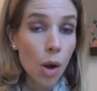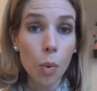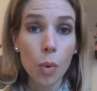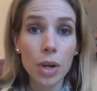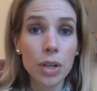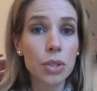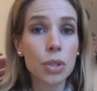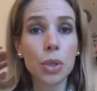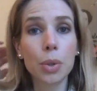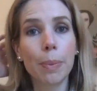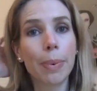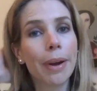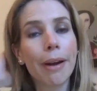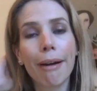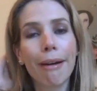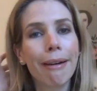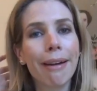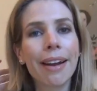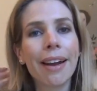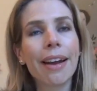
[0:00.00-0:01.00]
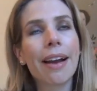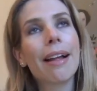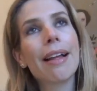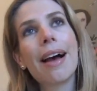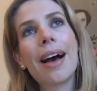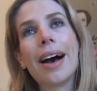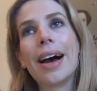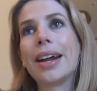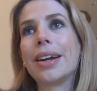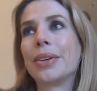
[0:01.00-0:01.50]
One true pairing,
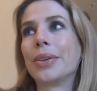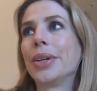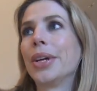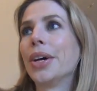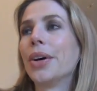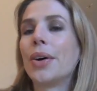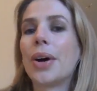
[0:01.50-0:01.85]
I don't know.